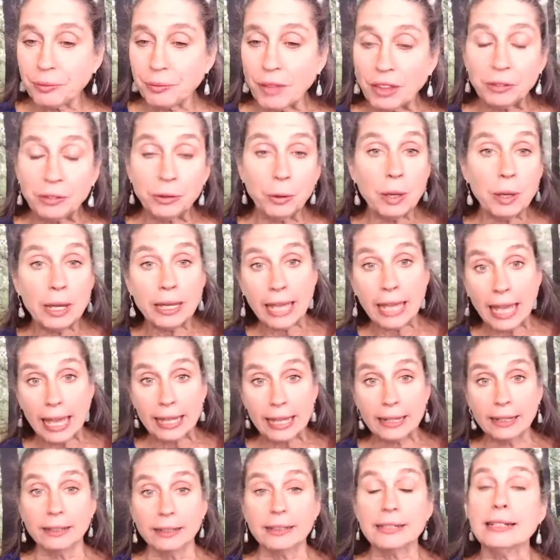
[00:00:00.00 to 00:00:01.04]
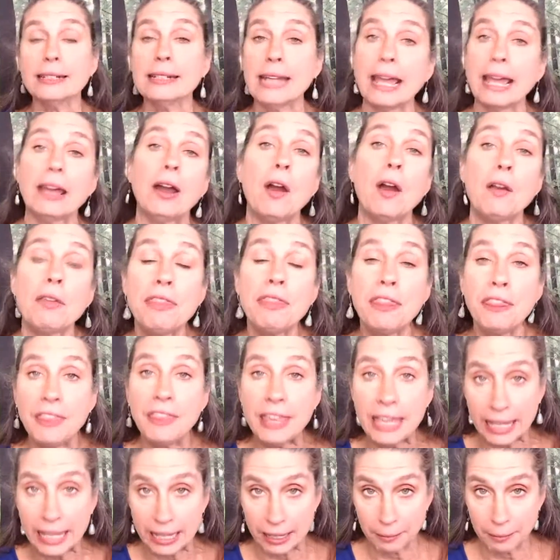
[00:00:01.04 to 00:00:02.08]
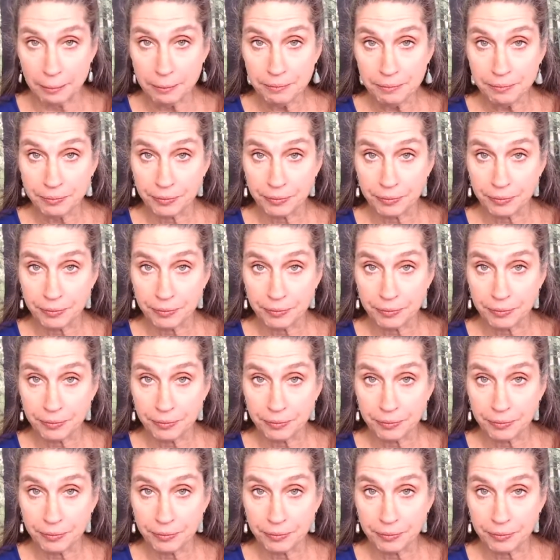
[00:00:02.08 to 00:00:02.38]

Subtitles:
So again, today our theme